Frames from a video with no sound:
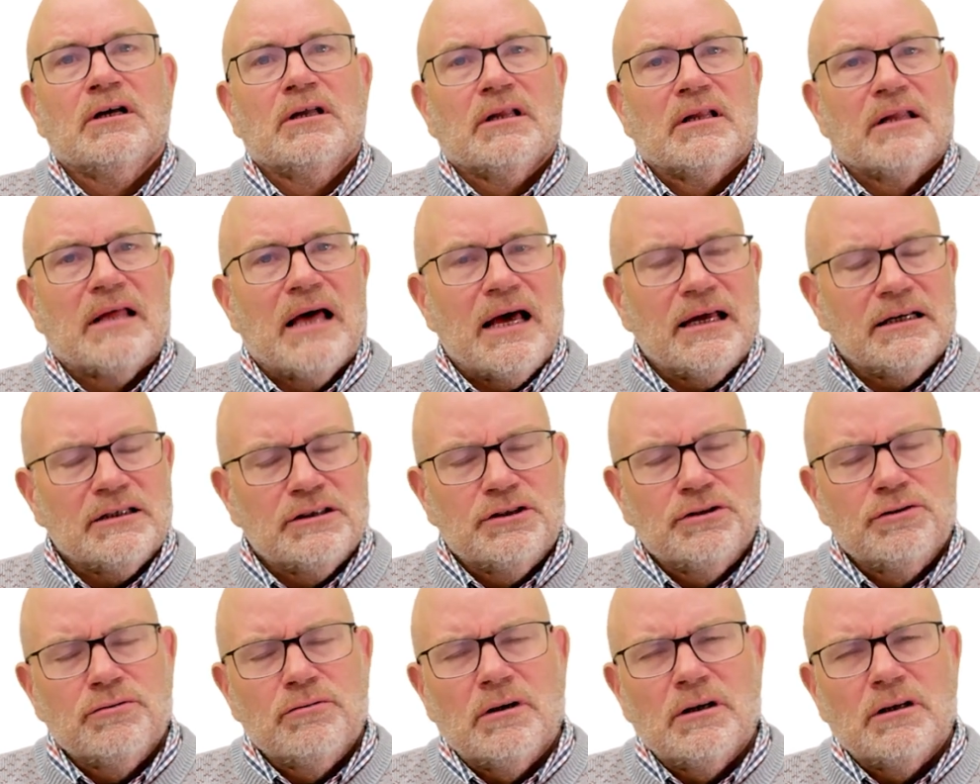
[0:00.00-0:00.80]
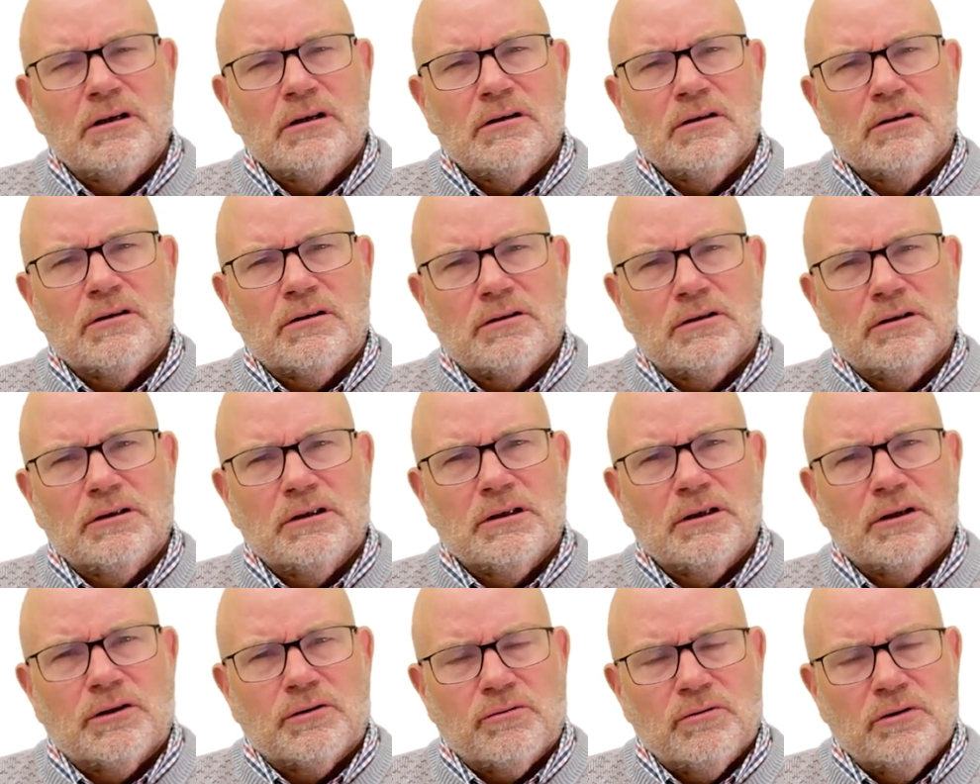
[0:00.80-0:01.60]
That
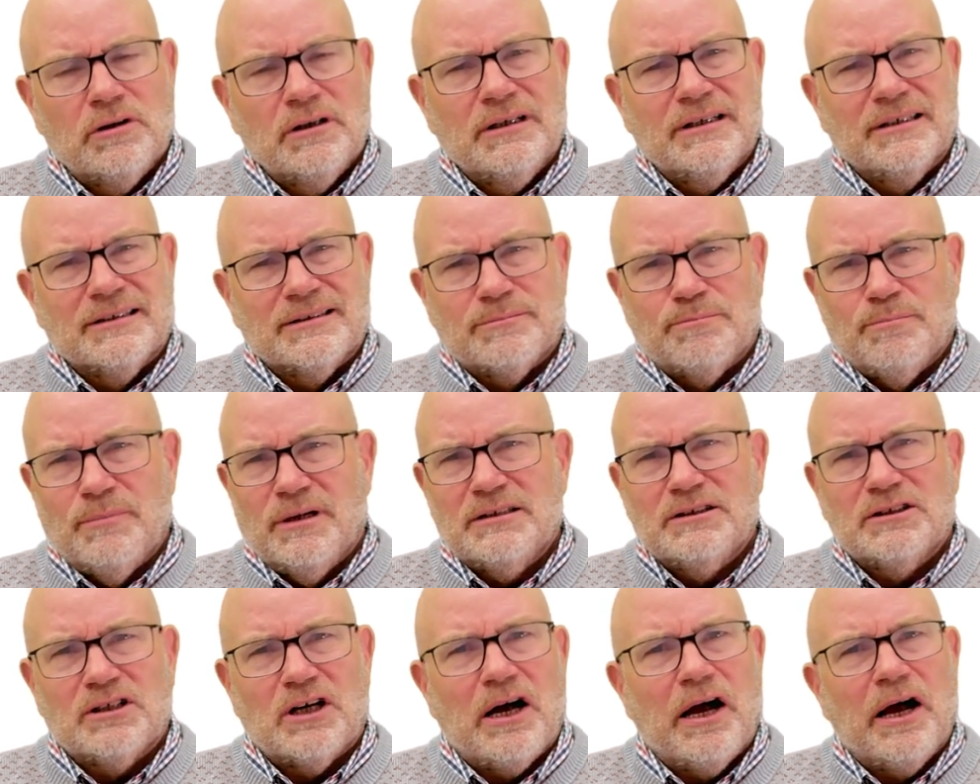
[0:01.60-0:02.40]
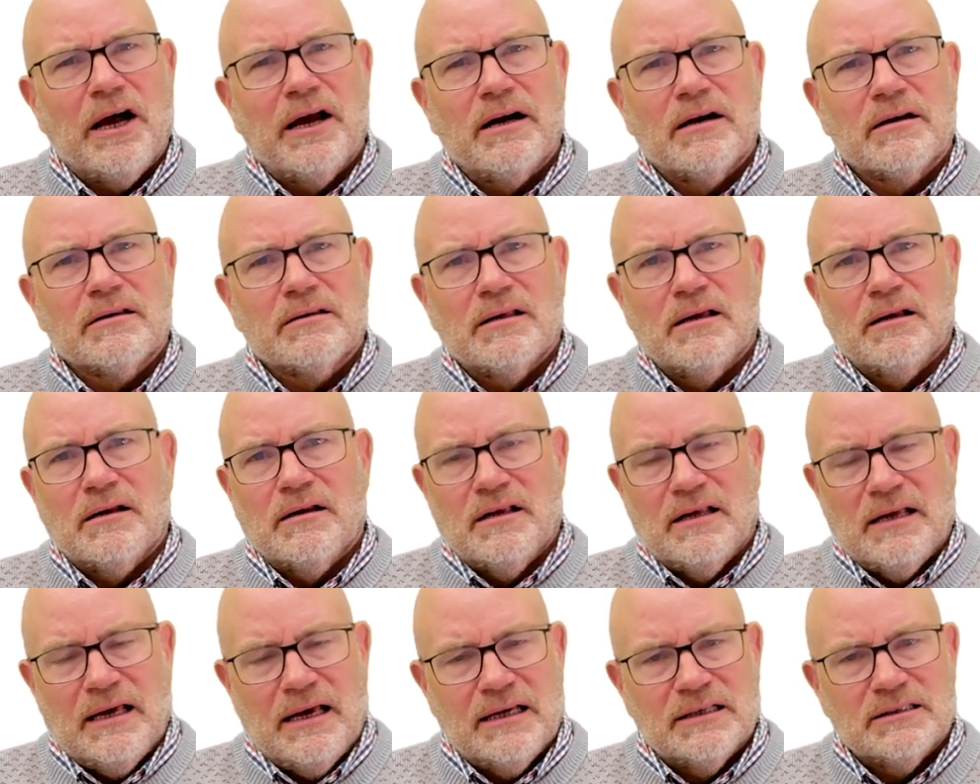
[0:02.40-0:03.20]
233 is much higher than
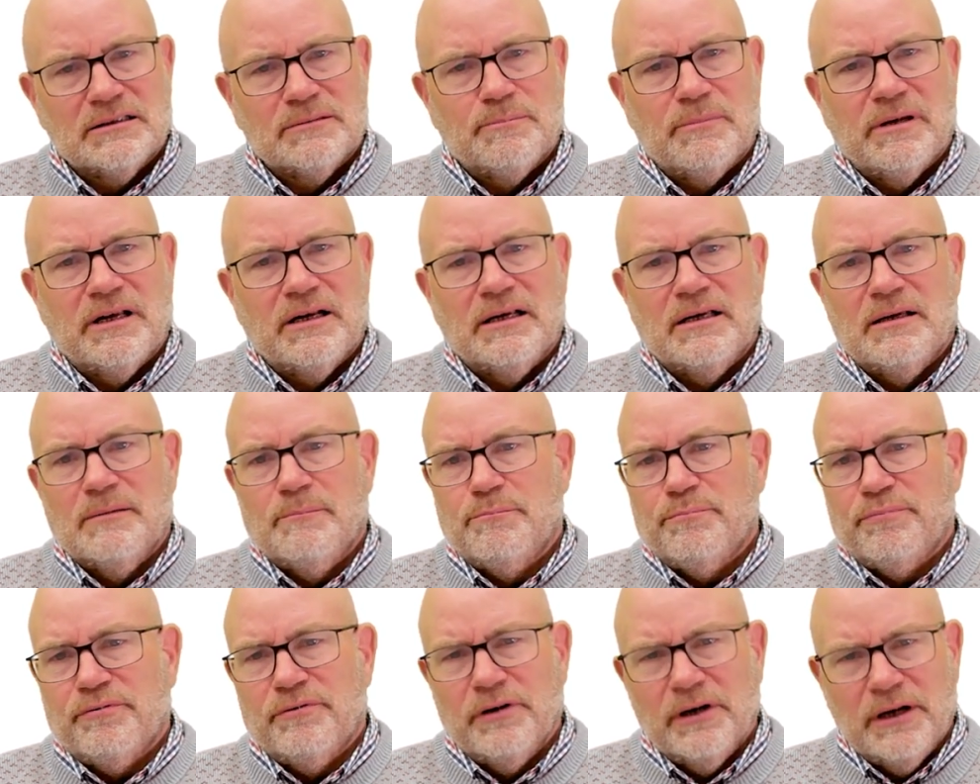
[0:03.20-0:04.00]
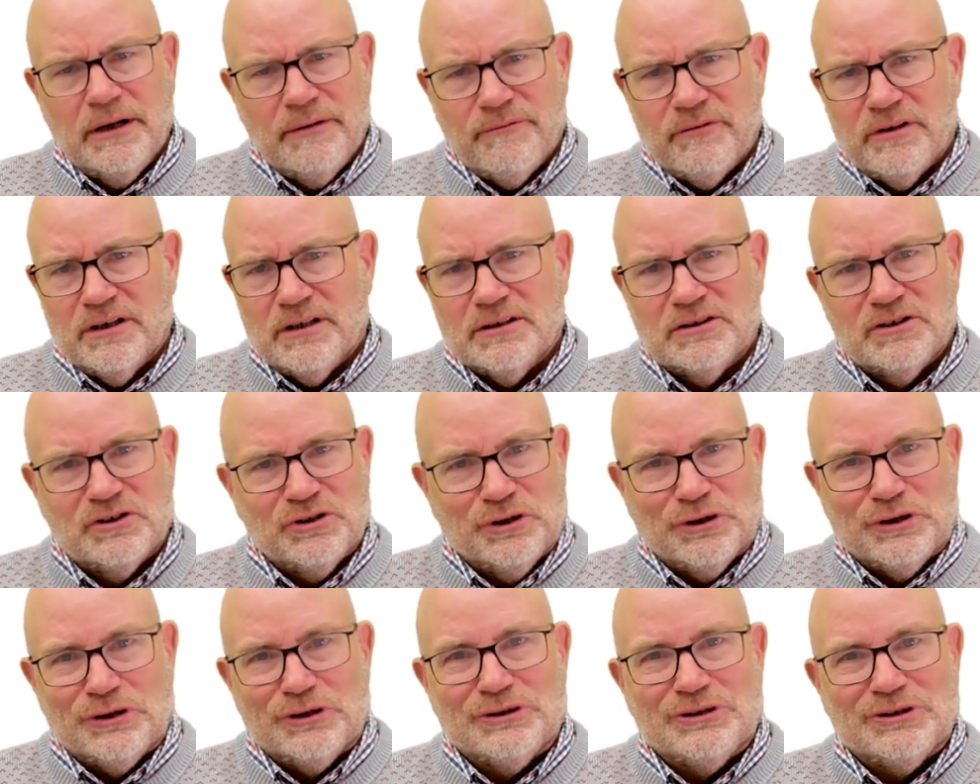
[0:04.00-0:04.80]
it has been in previous
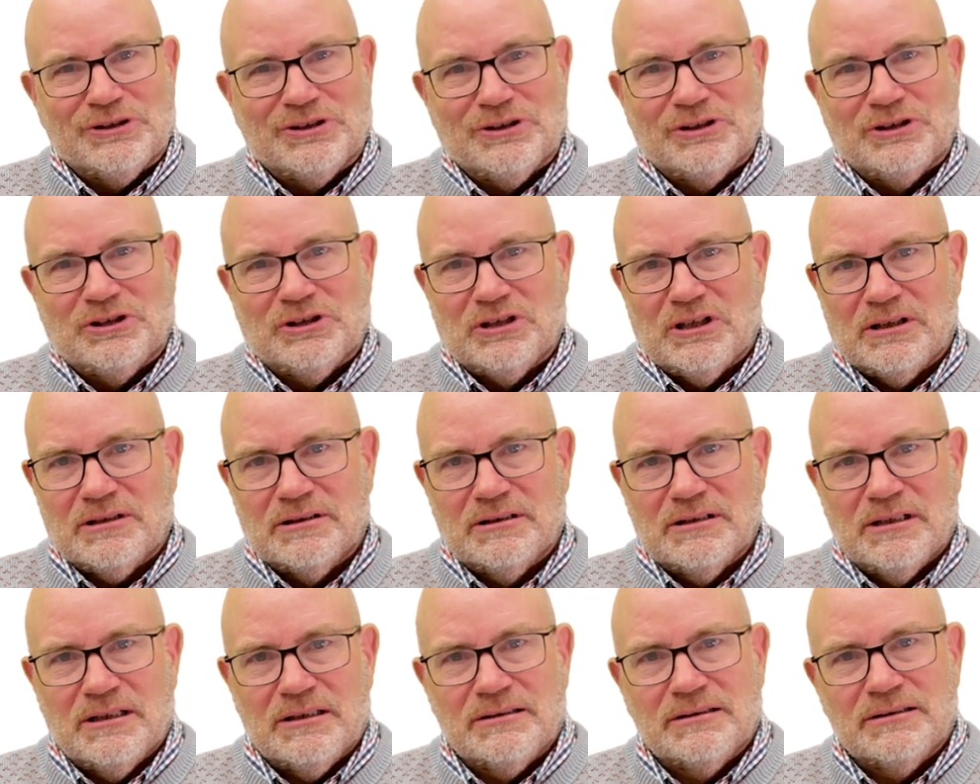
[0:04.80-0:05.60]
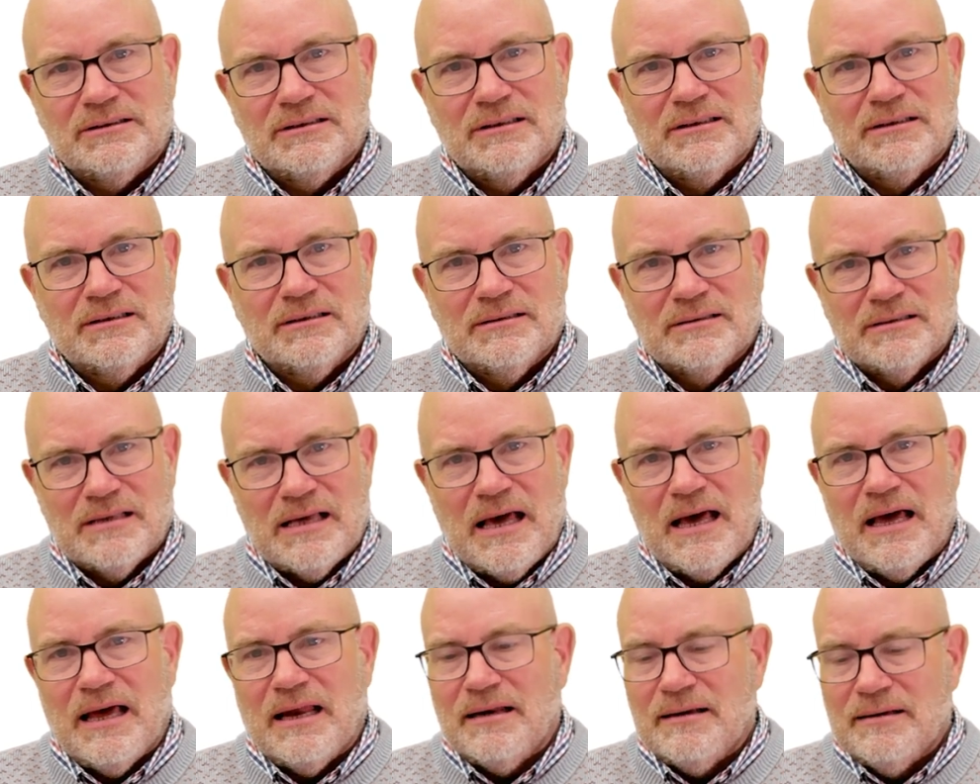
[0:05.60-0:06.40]
years, suggesting
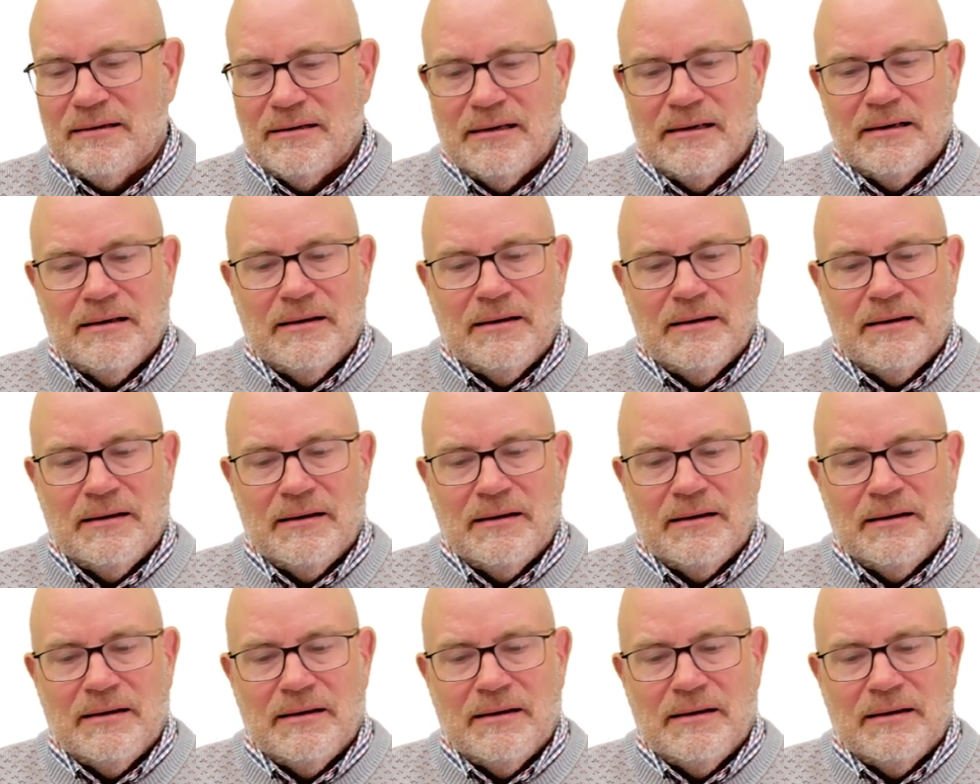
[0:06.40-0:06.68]
that